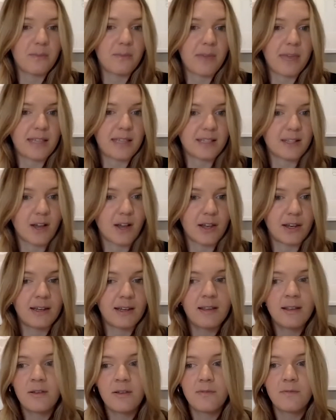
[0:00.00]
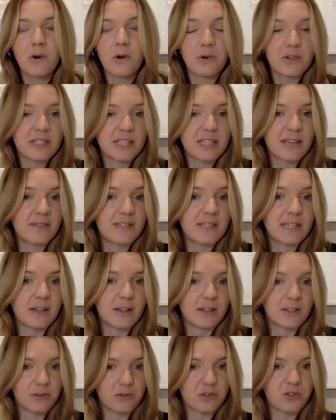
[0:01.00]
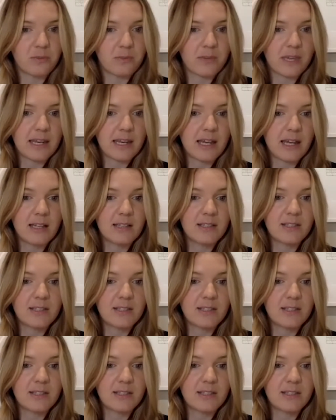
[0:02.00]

based on photos they've seen on social media.